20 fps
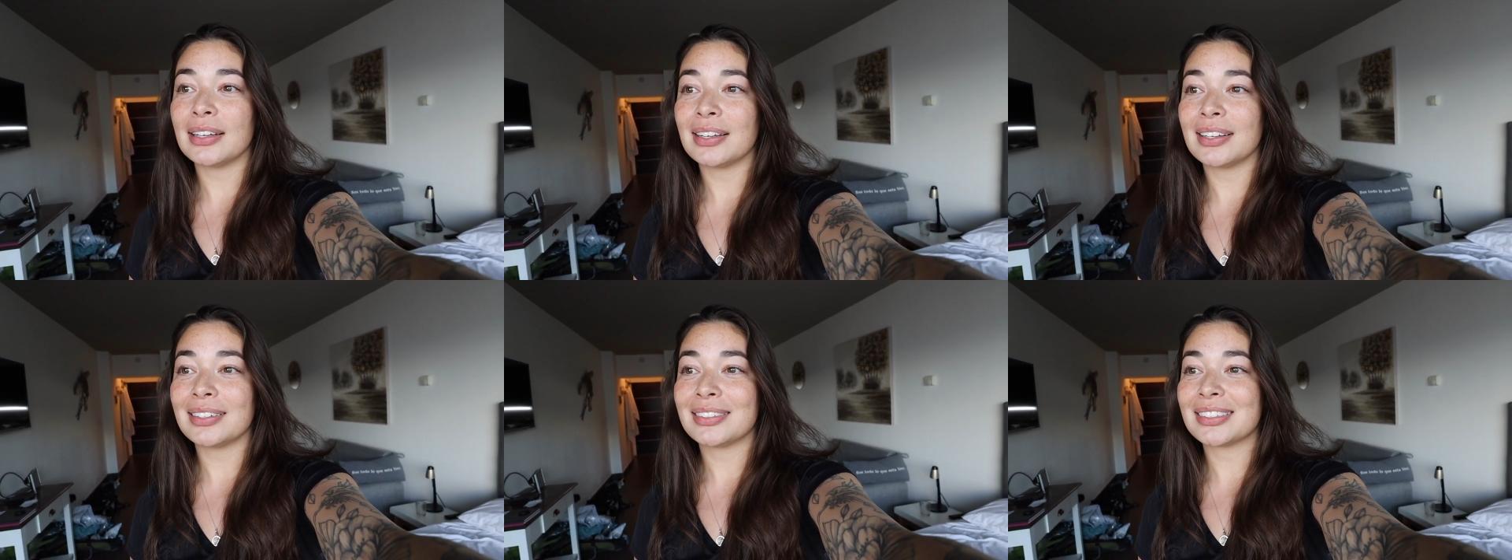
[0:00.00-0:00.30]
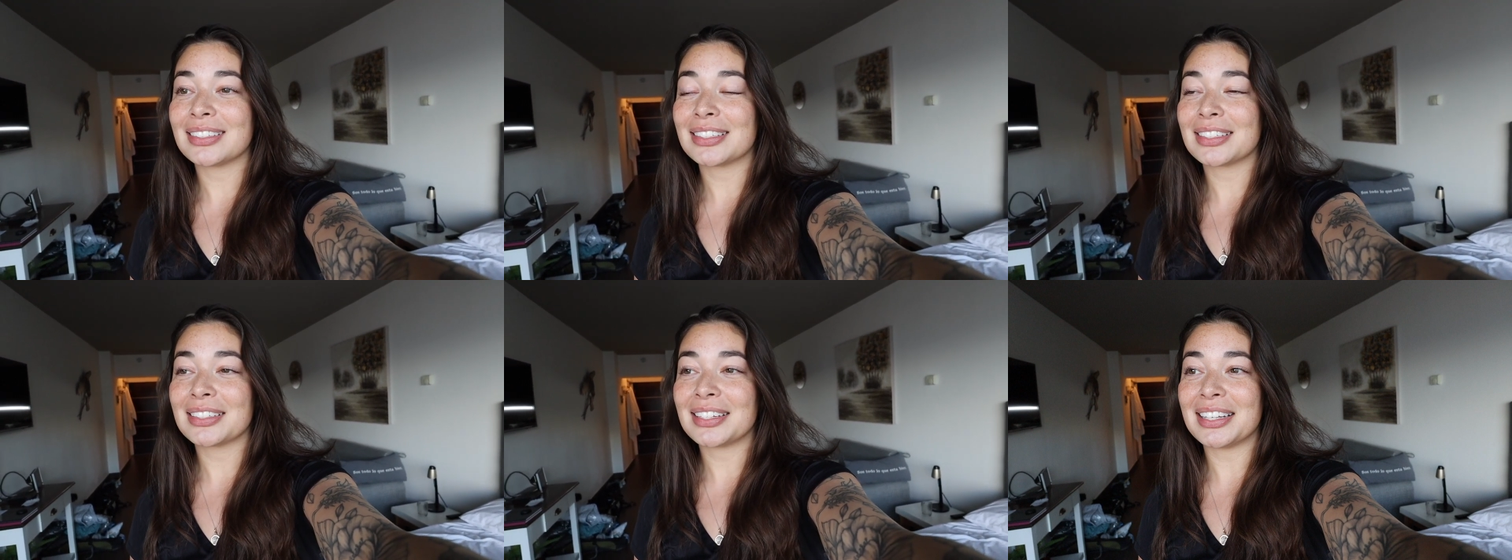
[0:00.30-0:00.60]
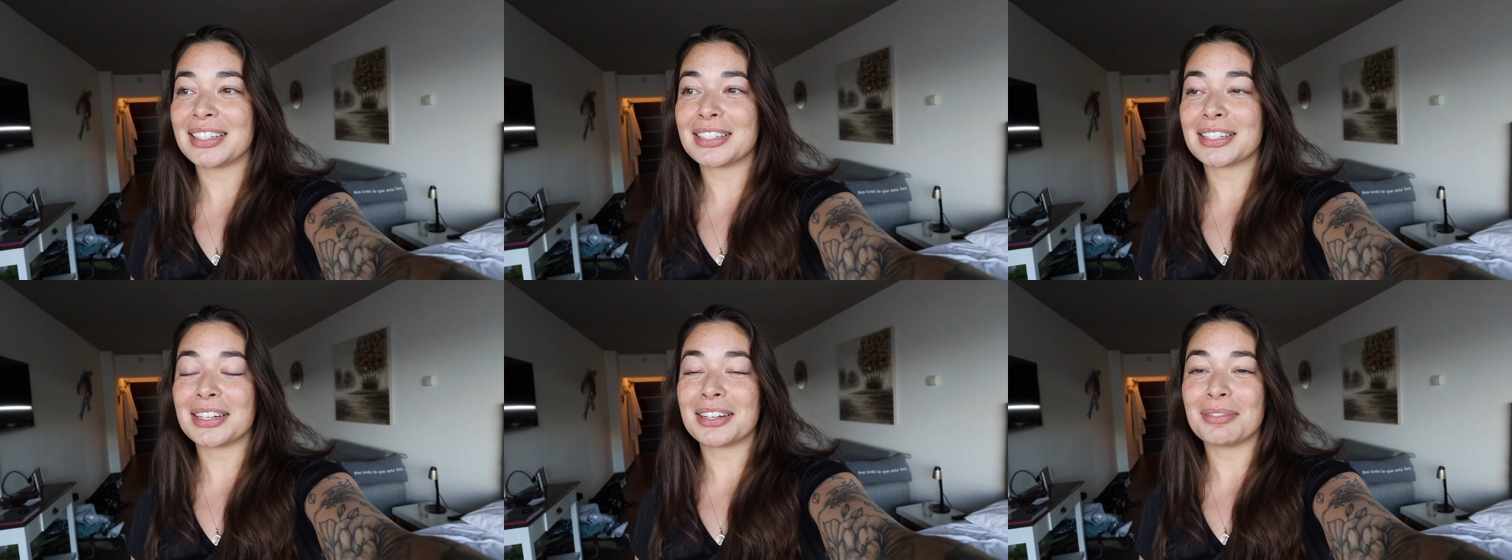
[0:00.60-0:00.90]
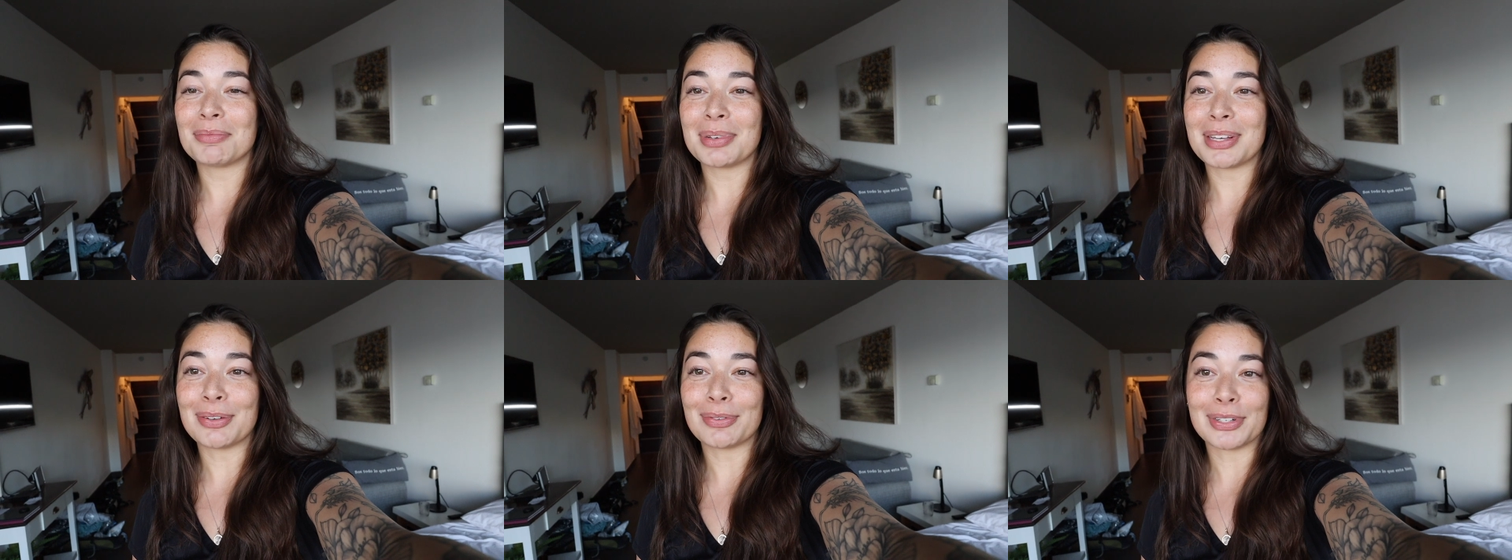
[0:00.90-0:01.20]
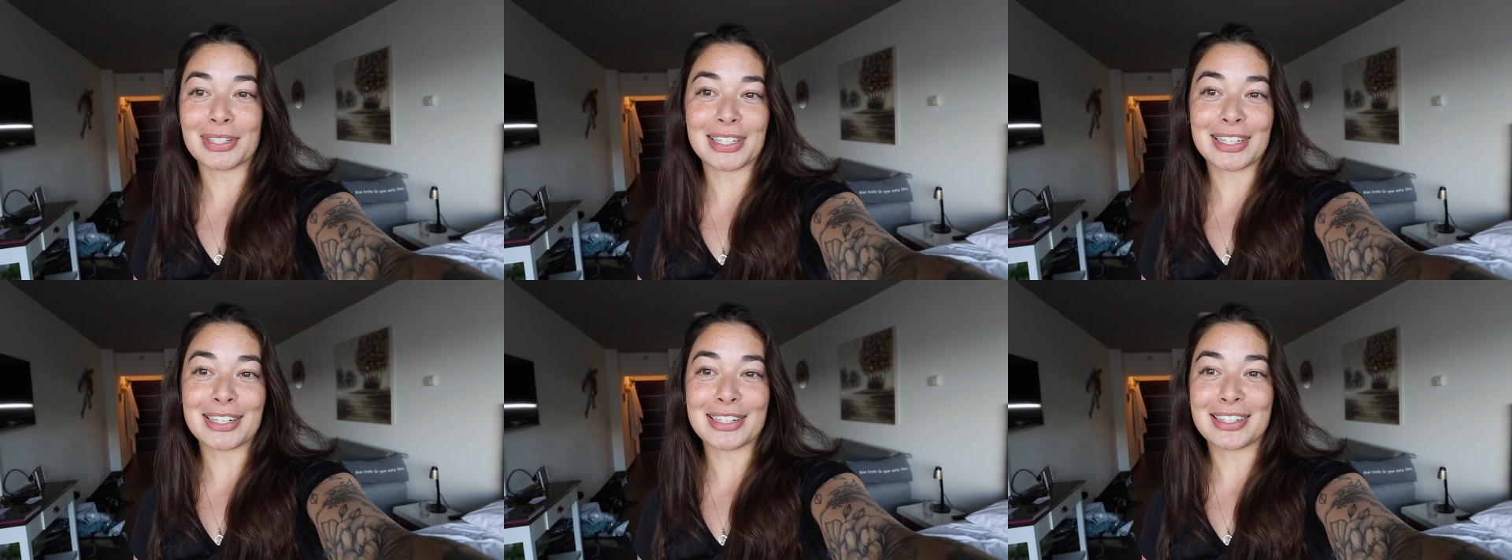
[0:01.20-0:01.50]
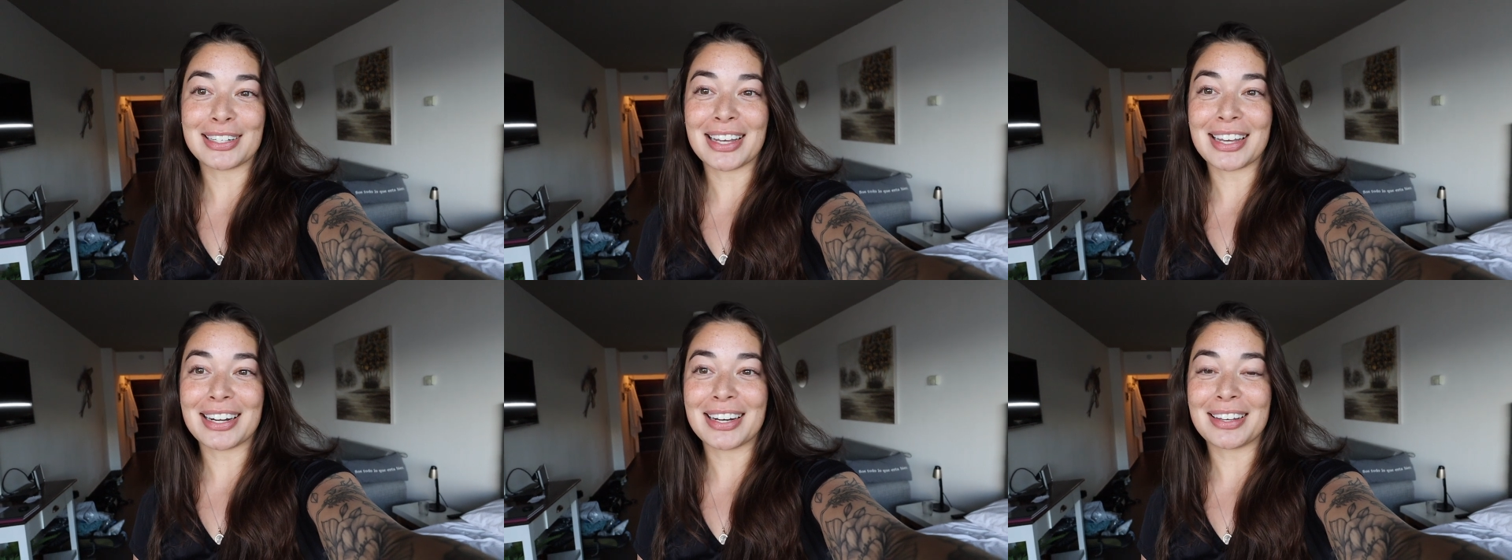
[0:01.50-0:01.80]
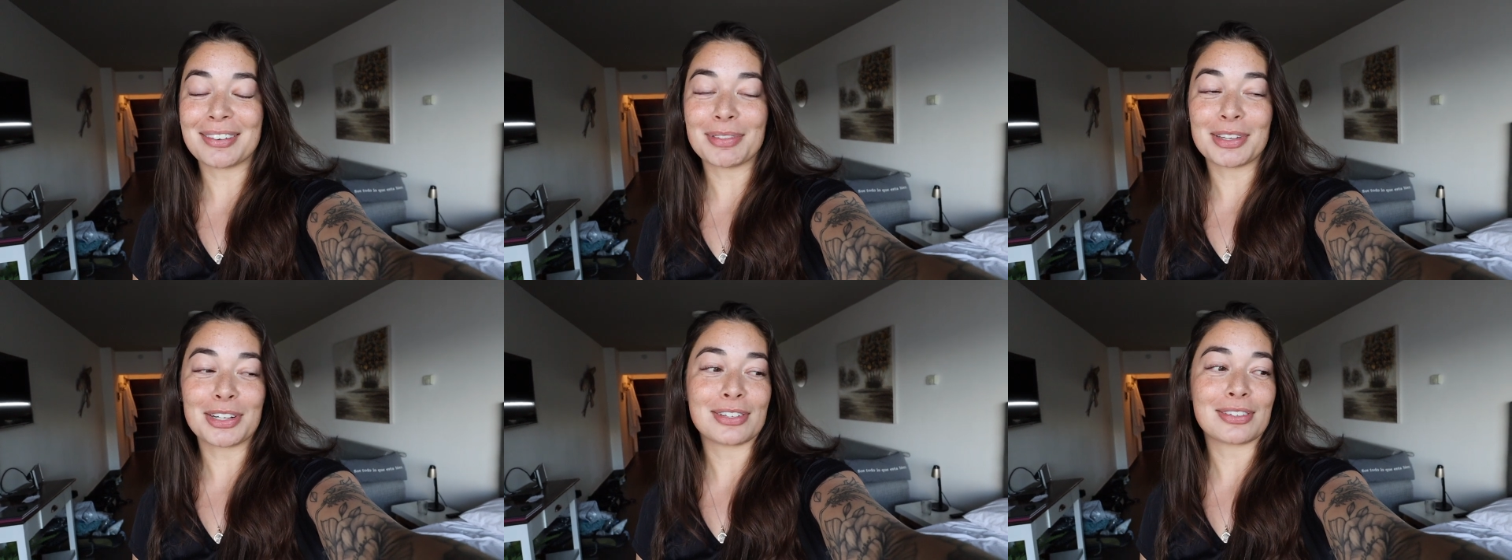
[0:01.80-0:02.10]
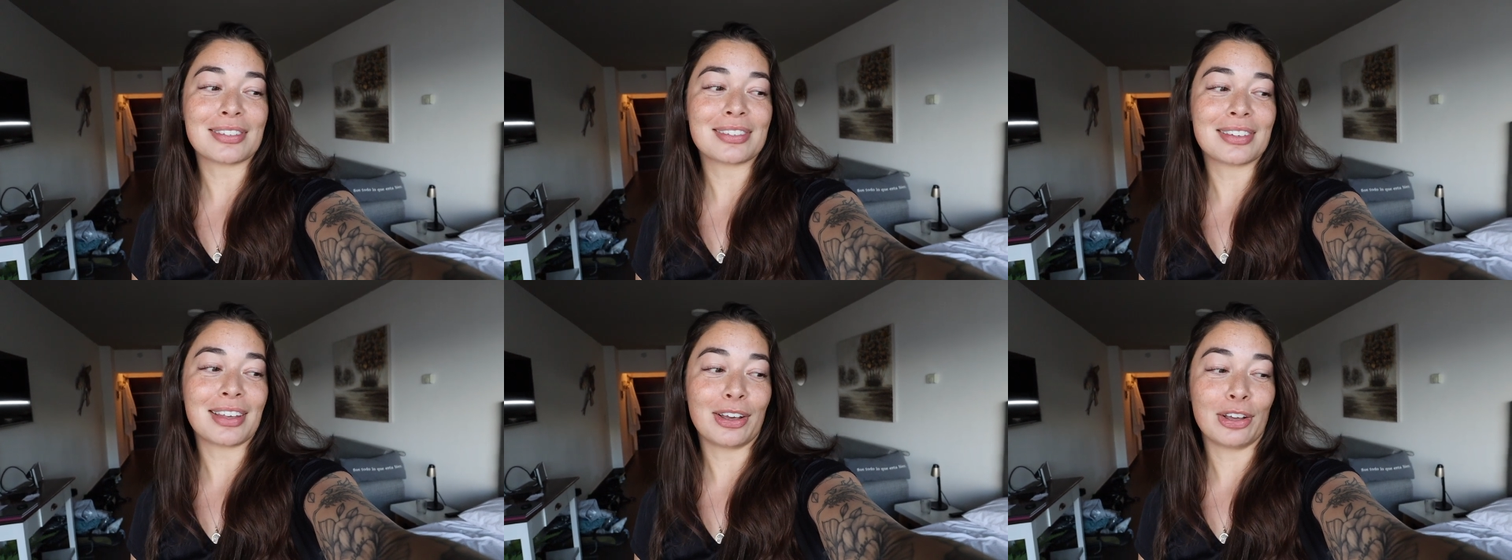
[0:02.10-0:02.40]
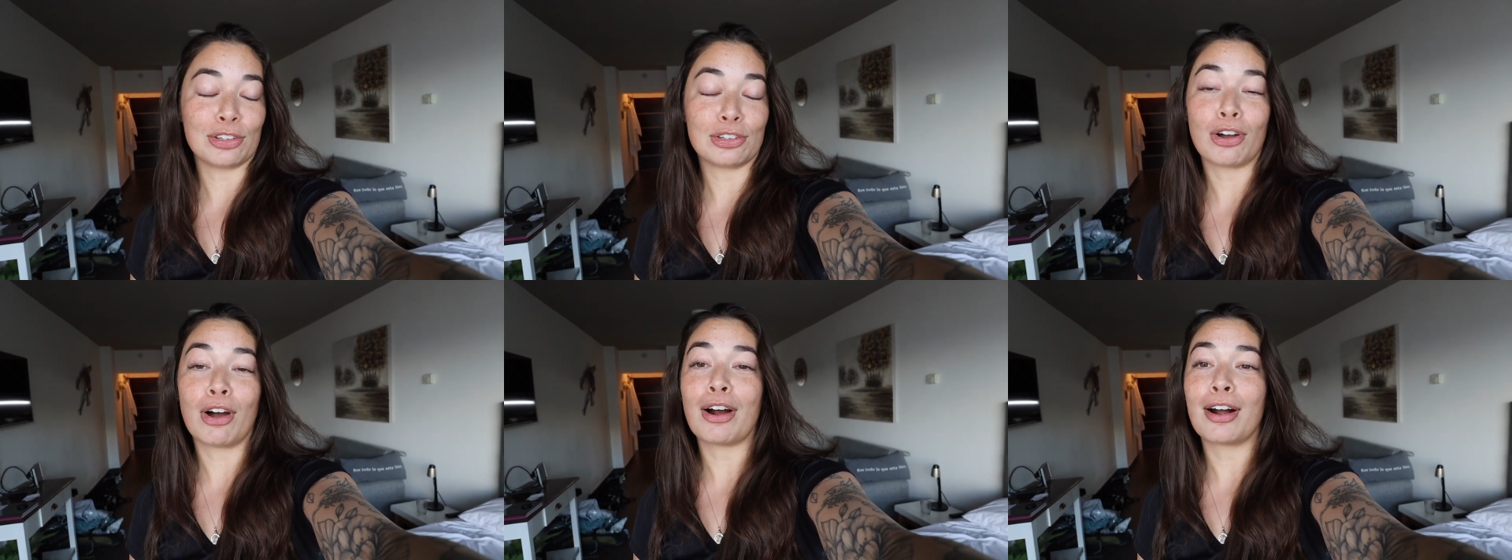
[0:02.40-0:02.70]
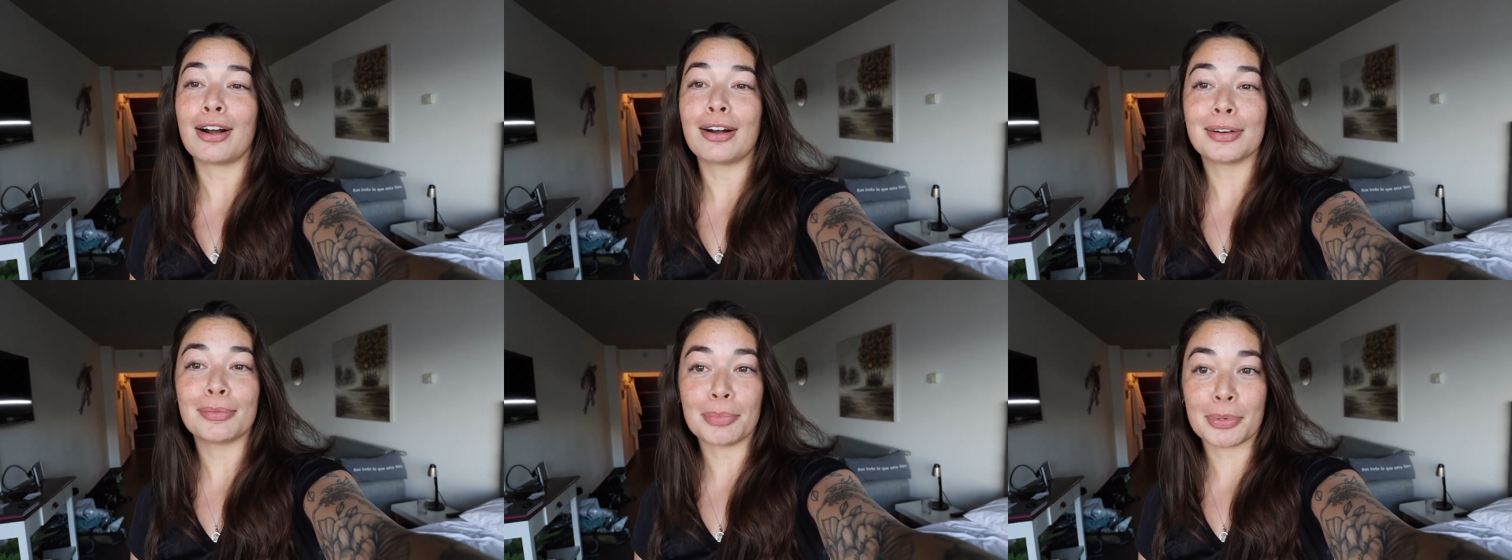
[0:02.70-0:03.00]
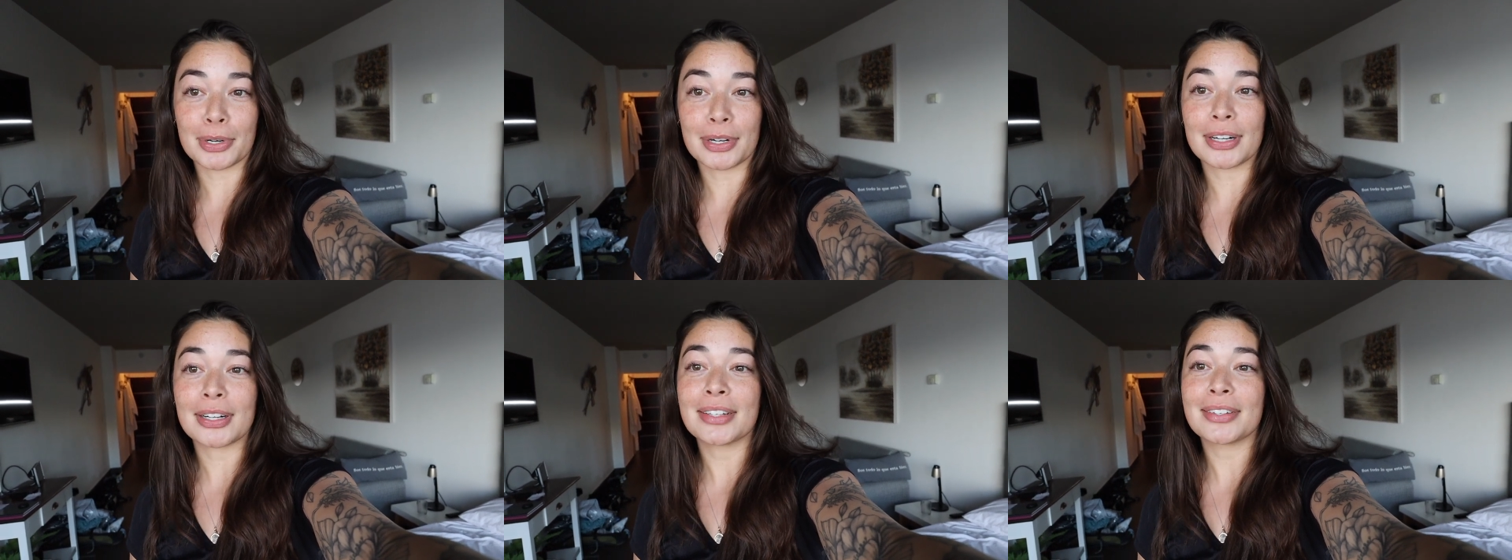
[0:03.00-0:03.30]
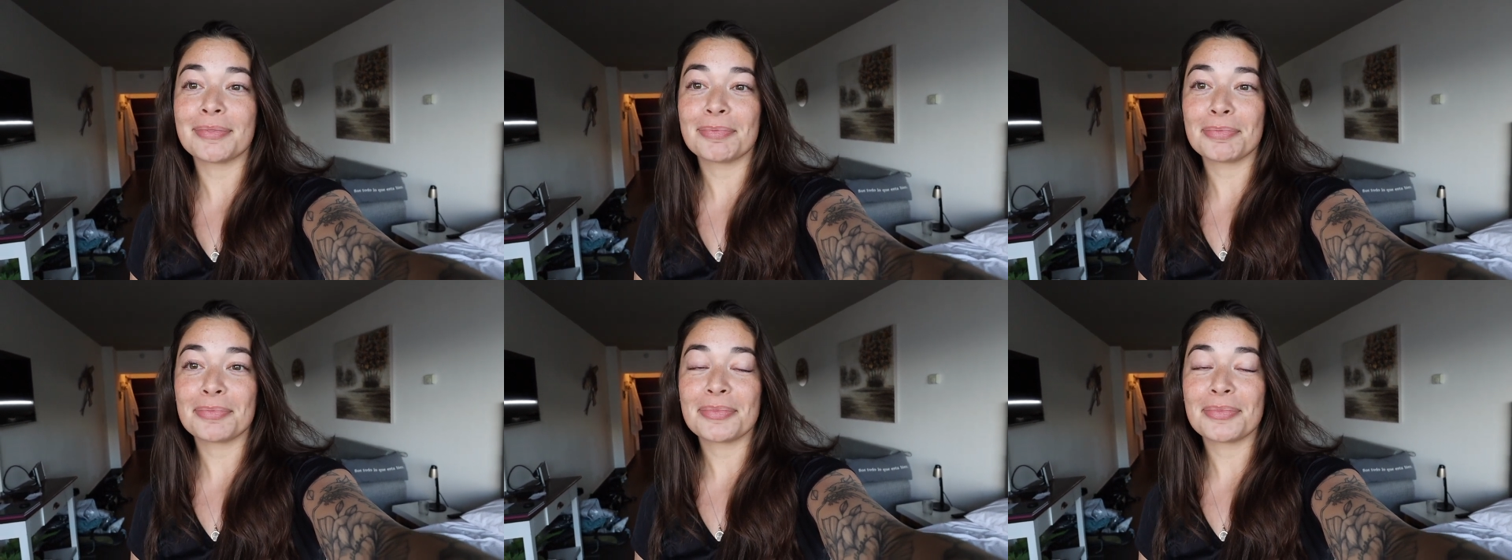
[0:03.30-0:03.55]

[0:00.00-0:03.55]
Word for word: it's it's going to be really entertaining. There's a guitar on board.